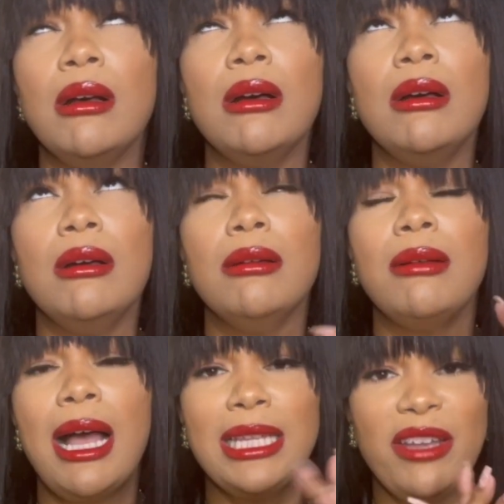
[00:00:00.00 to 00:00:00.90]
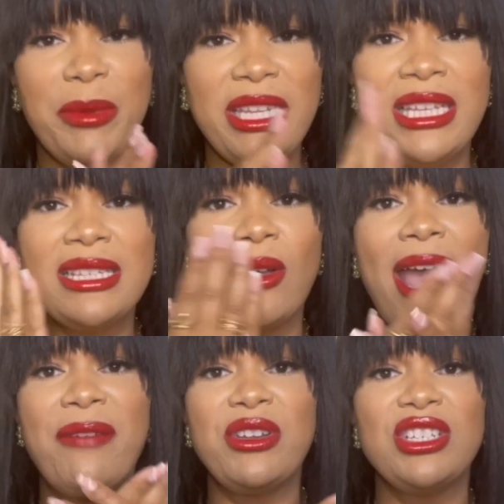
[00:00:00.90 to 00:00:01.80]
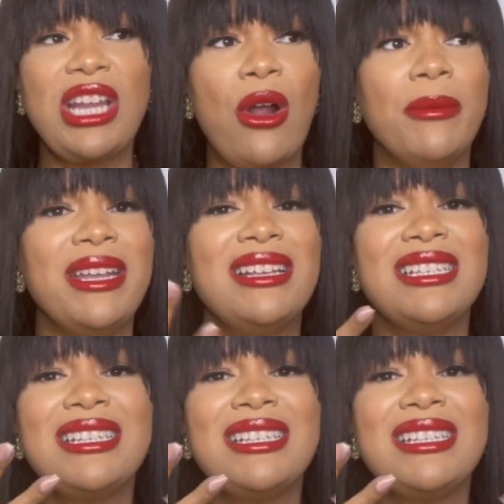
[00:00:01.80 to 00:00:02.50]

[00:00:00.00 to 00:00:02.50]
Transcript: Oh, I love putting this on after the shower because